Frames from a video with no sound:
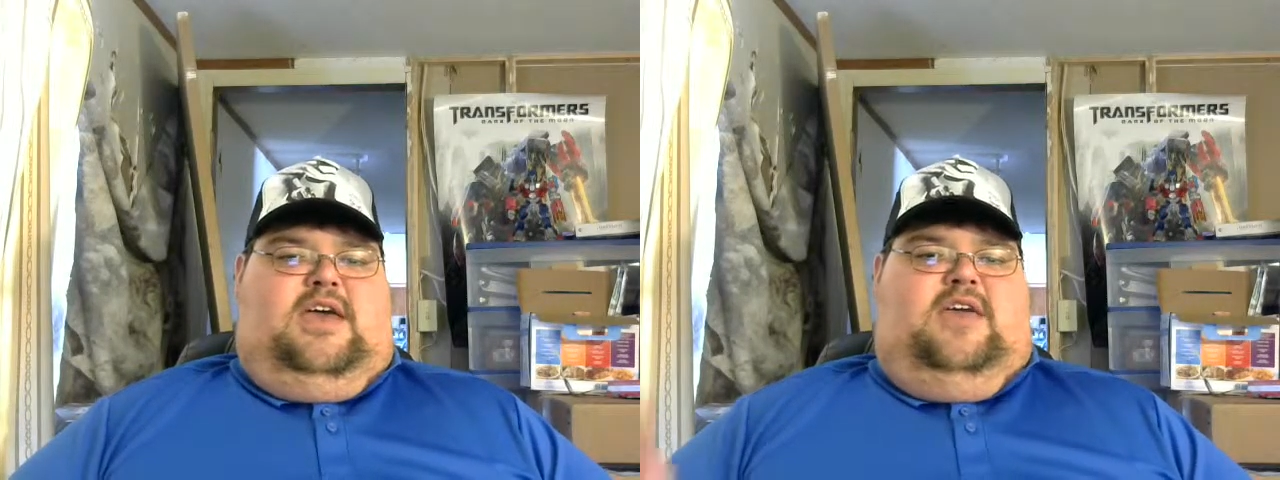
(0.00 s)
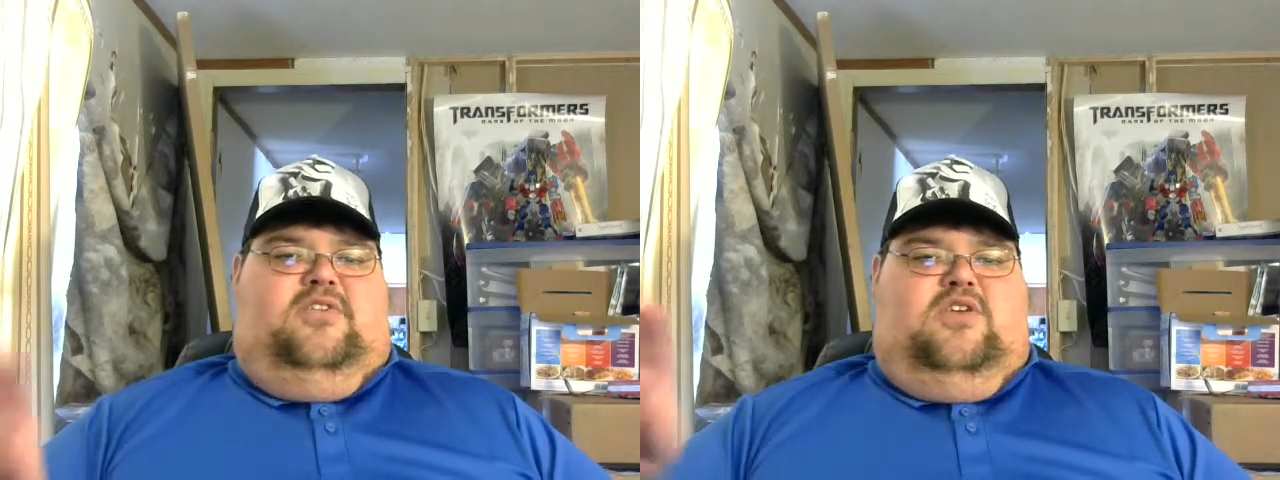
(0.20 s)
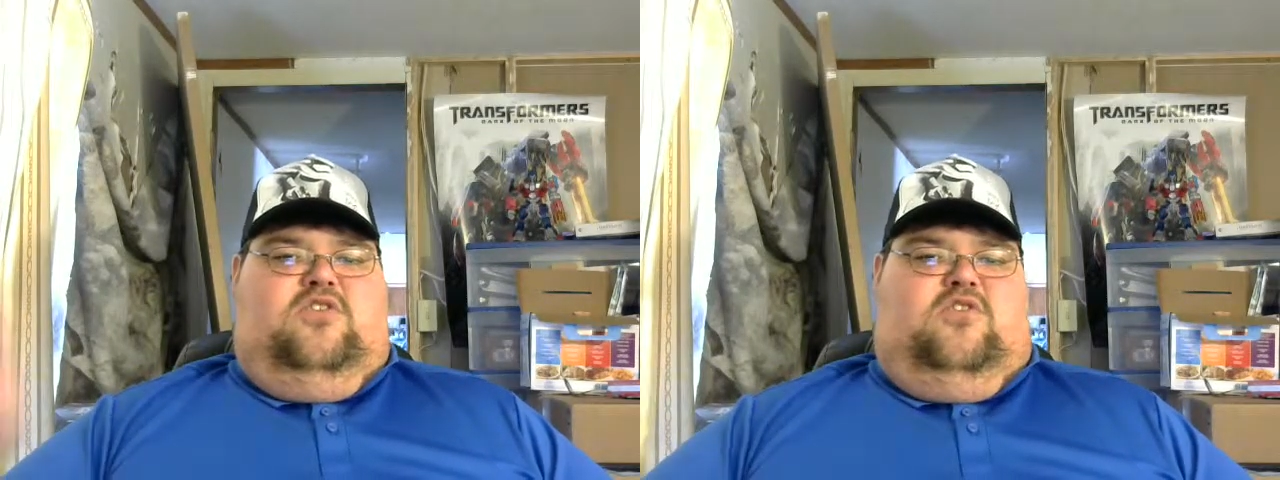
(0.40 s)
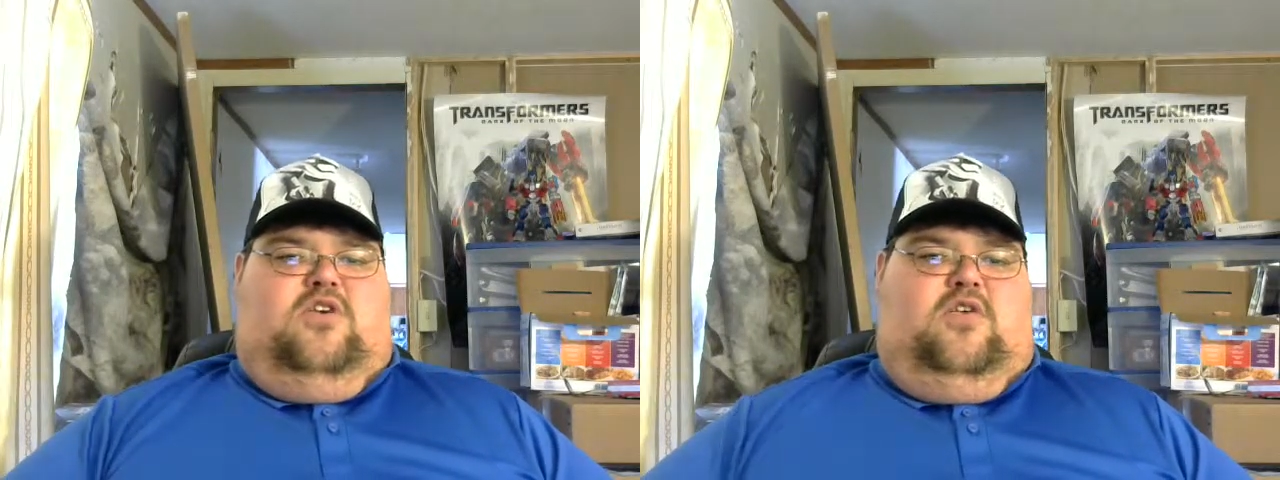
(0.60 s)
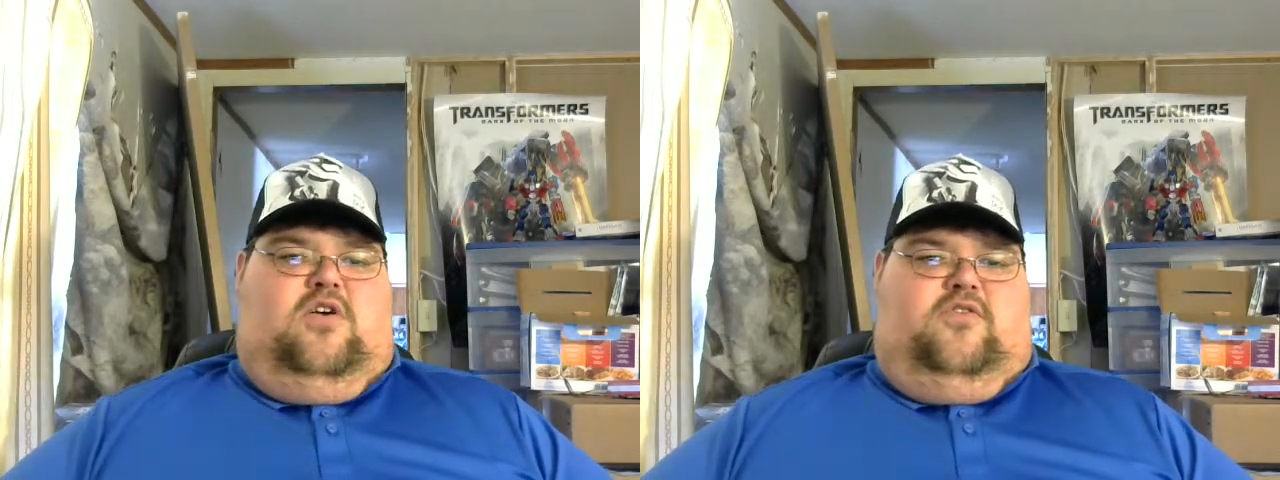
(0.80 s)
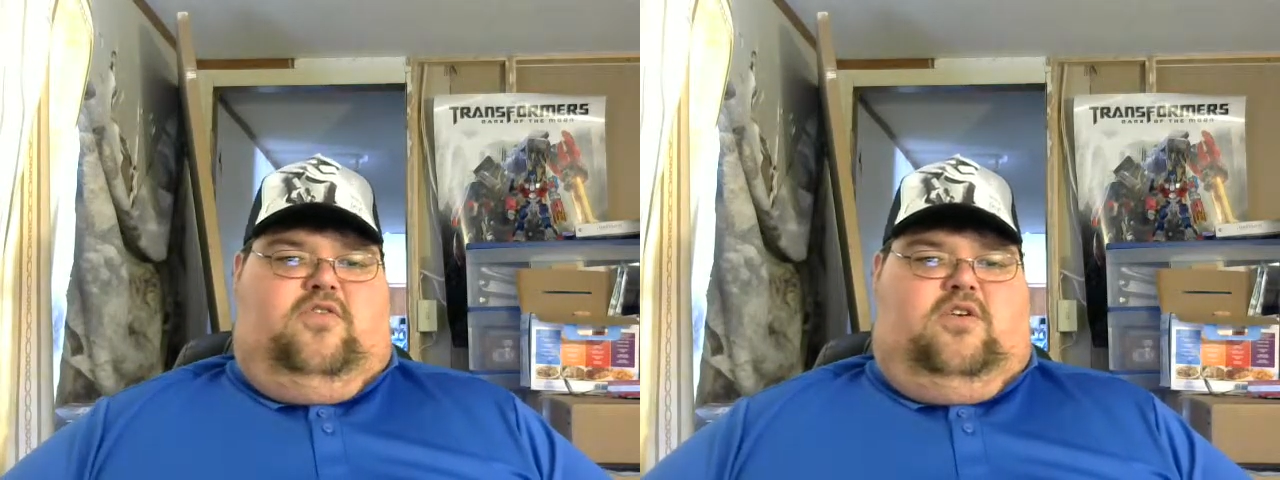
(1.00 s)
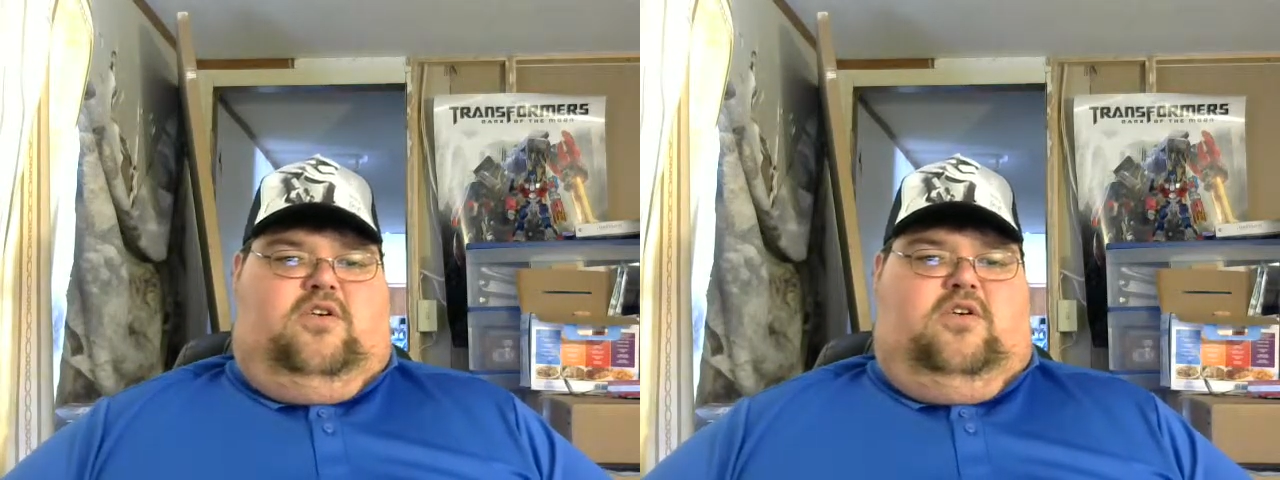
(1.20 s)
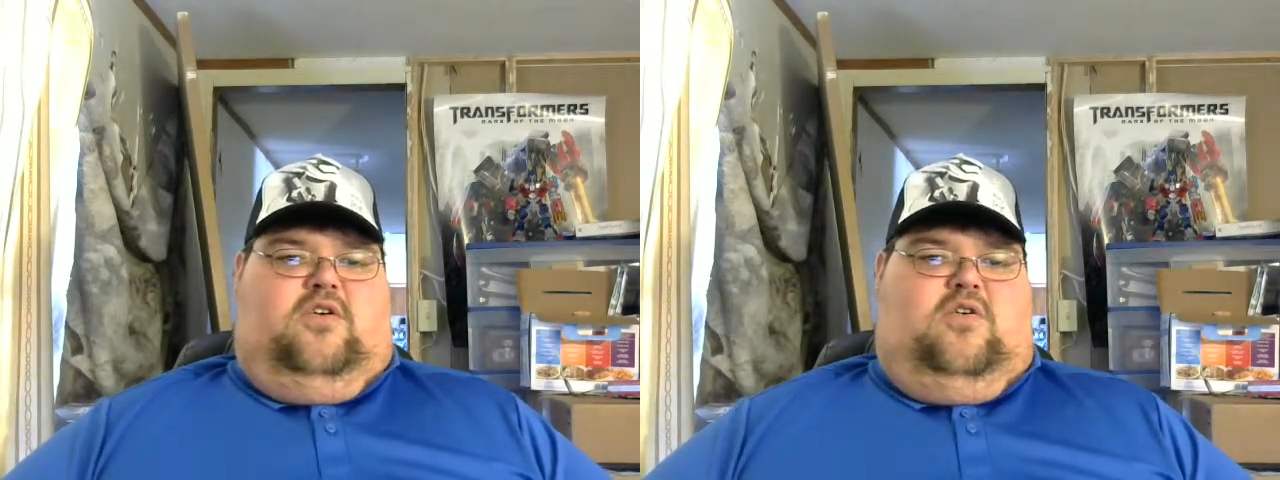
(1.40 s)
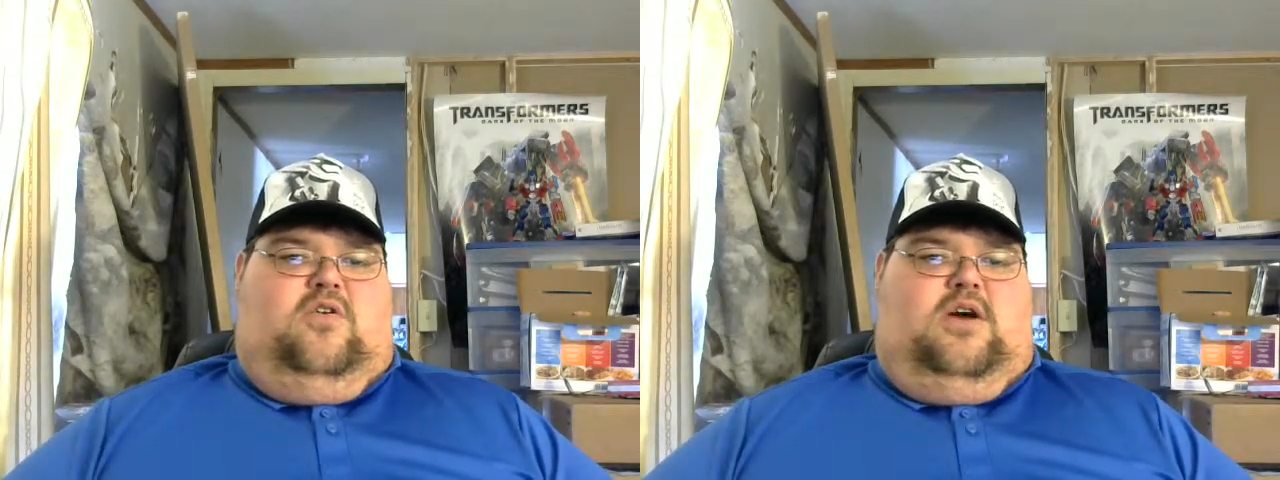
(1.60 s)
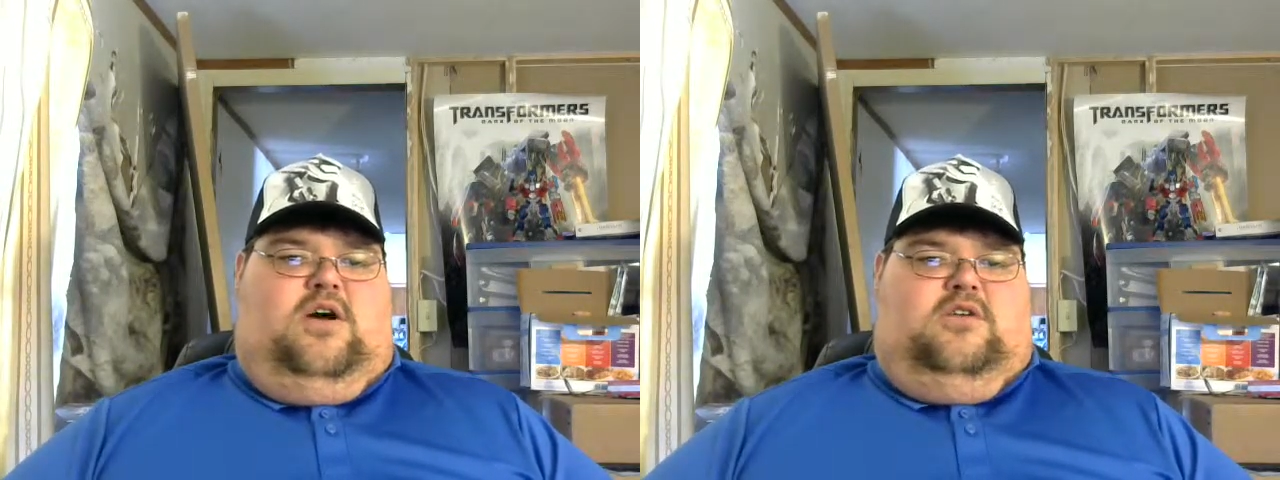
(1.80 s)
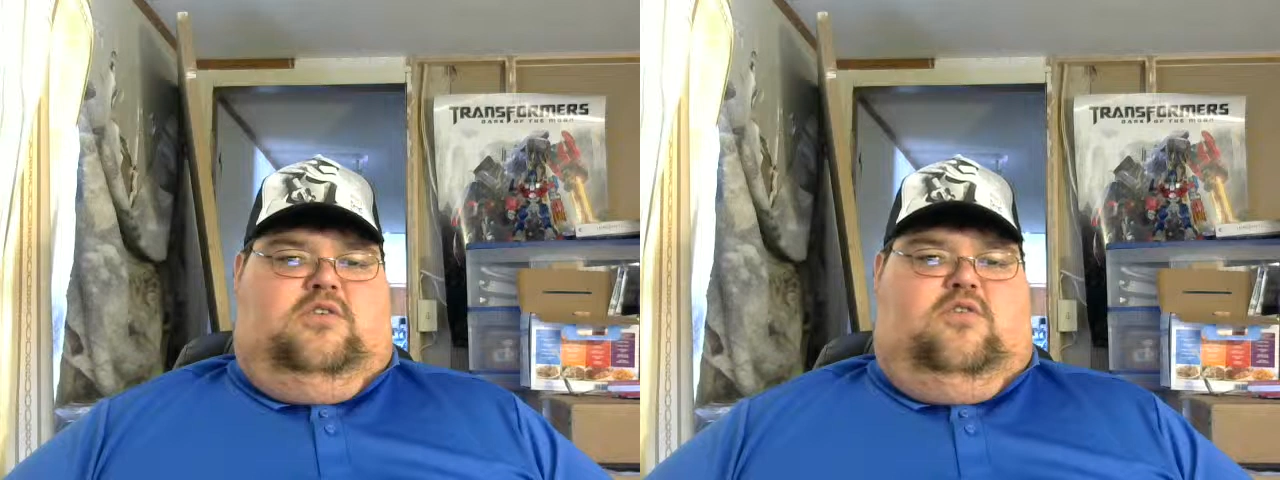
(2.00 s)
And then you'll go over on a